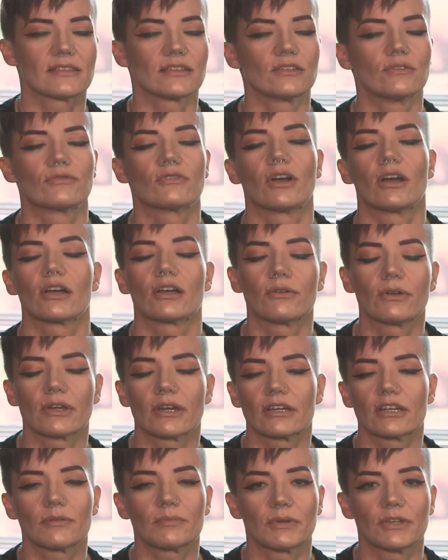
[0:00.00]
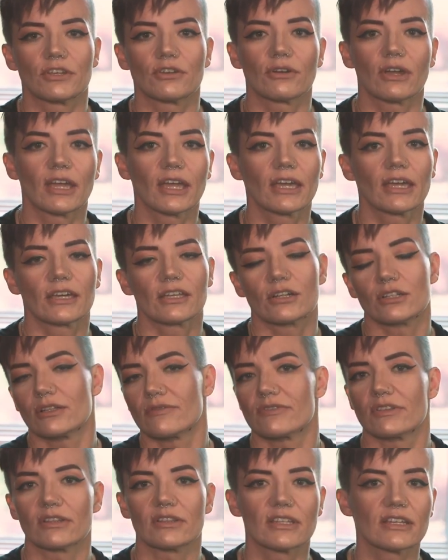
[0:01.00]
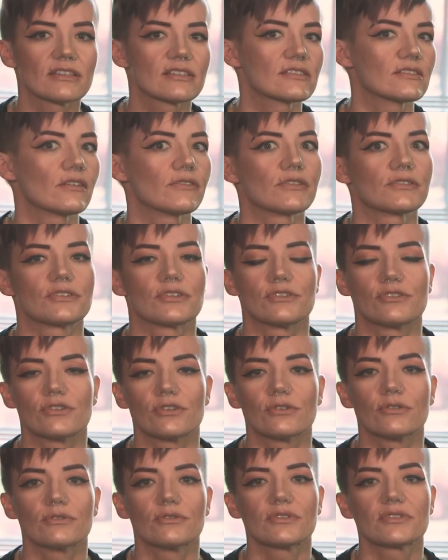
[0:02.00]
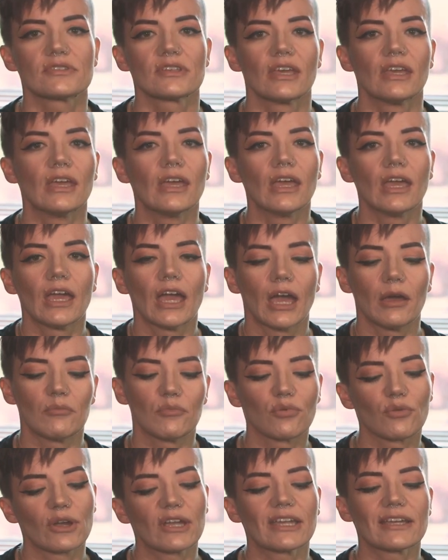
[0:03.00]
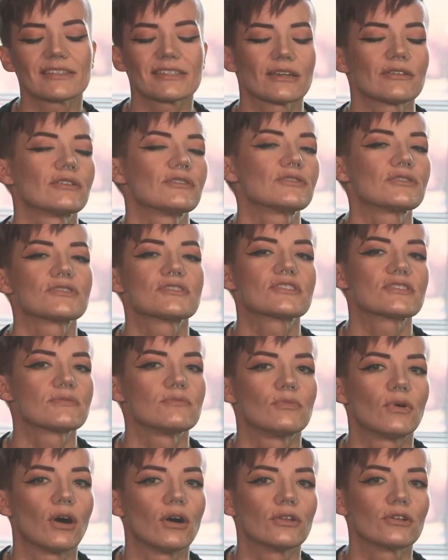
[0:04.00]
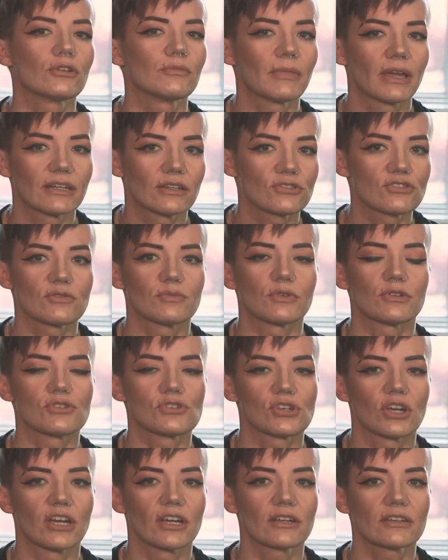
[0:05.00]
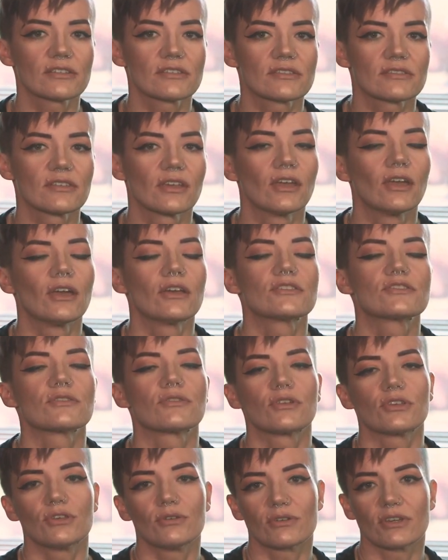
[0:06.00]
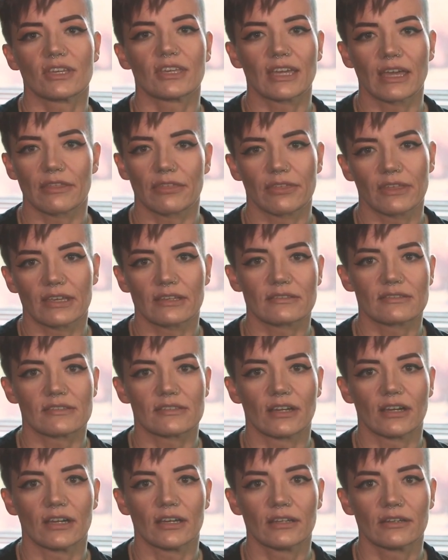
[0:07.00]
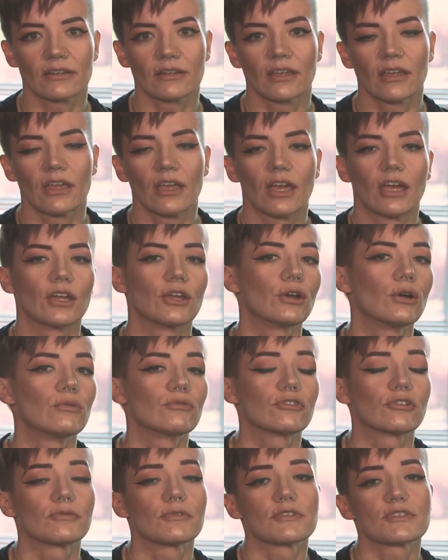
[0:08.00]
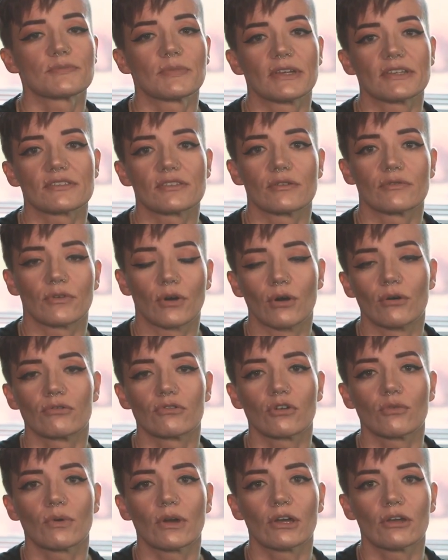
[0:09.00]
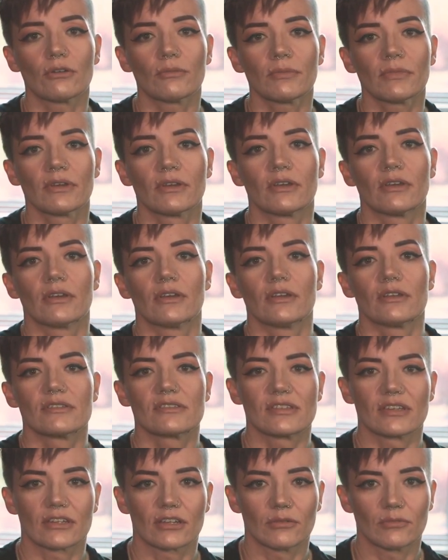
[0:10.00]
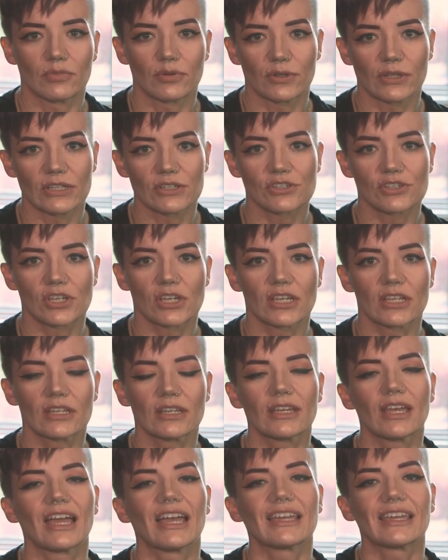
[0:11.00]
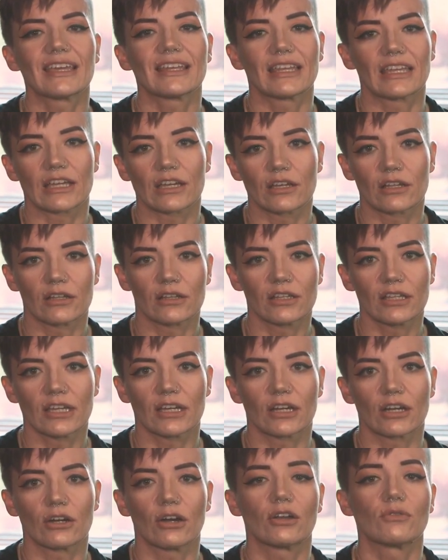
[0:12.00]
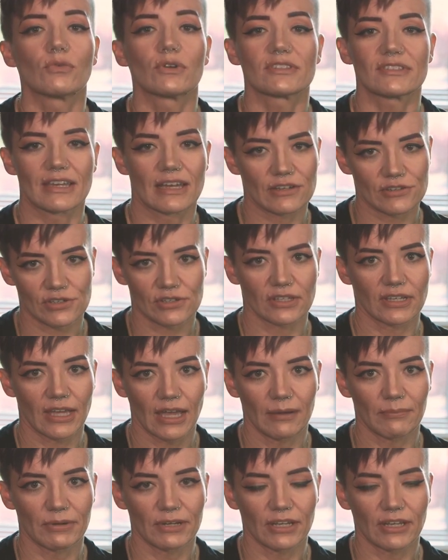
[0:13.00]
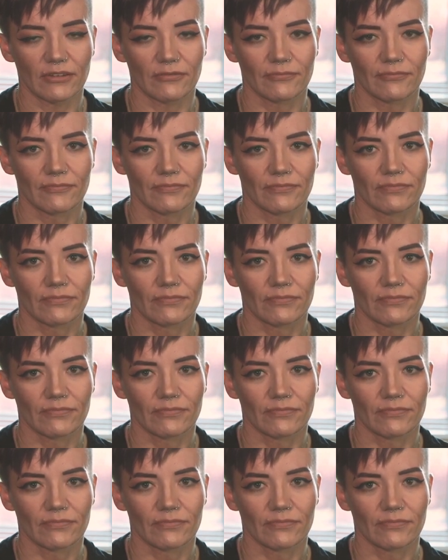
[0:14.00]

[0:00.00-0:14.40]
that you've got going on up in your head, all of the lists, all the to-dos, and break it down into smaller, manageable chunks so that you can get things done and go from the space of overwhelm to completion and getting clear on what's actually happening.